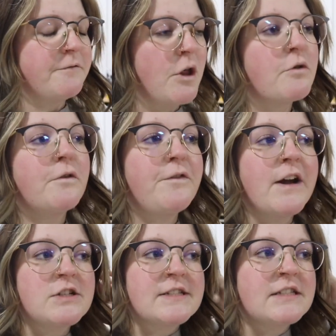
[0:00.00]
local
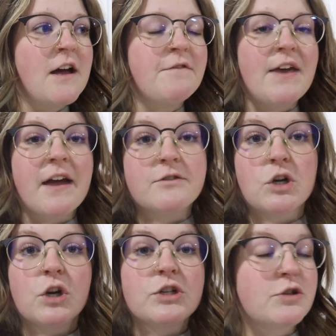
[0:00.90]
fairs and stuff, they have
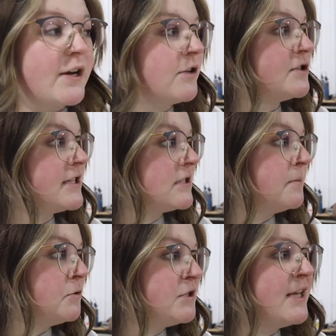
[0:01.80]
turned trailers into
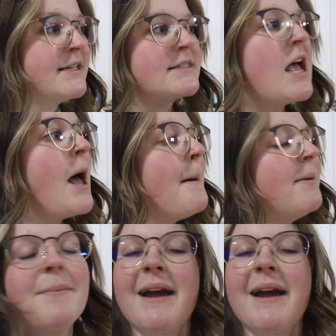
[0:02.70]
boutiques, but